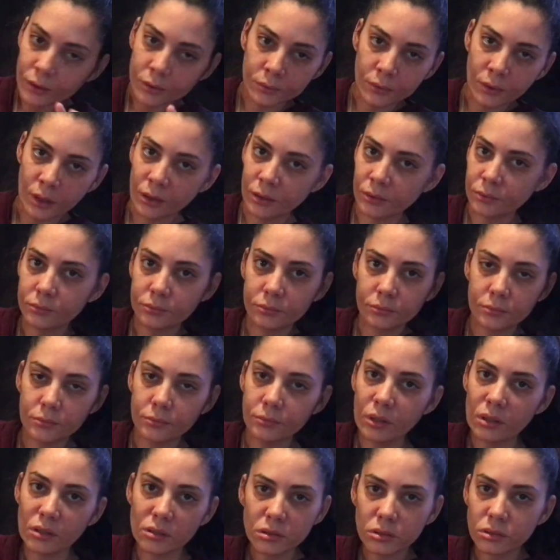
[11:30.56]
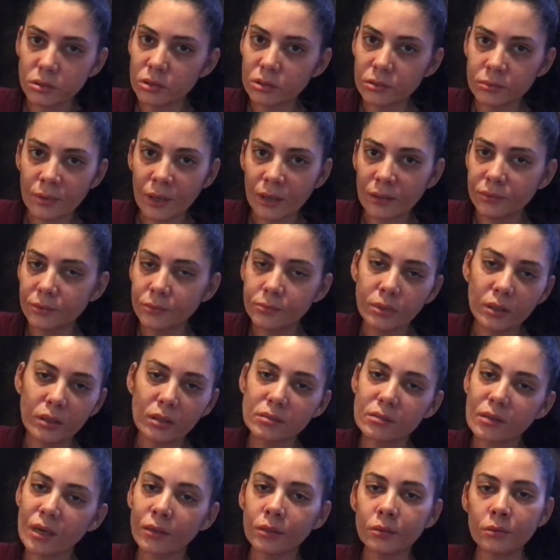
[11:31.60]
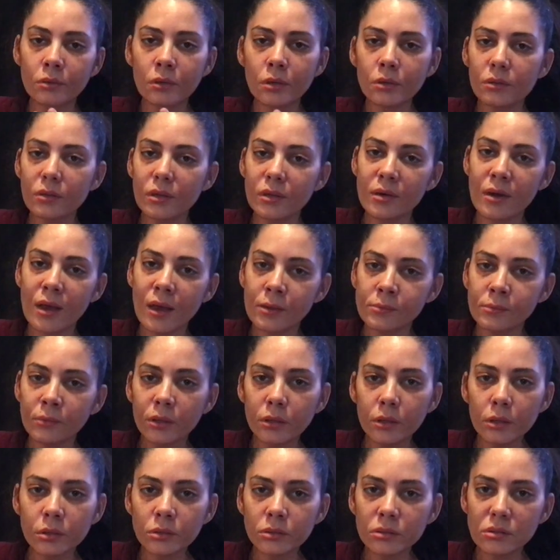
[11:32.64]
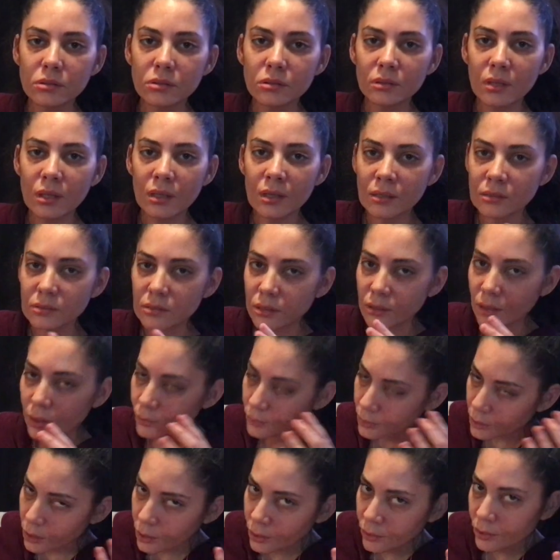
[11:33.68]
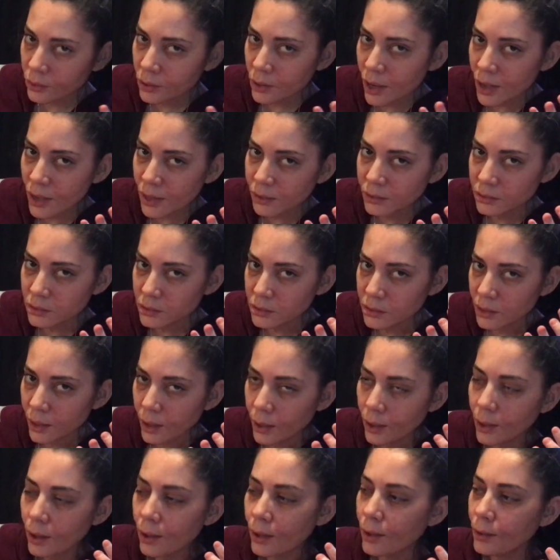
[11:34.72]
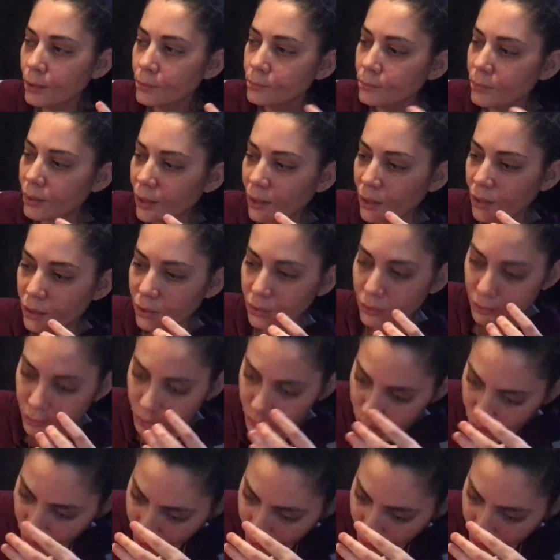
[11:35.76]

don't want to be disrespectful because I don't know the name of those things that they wear on their heads, but they're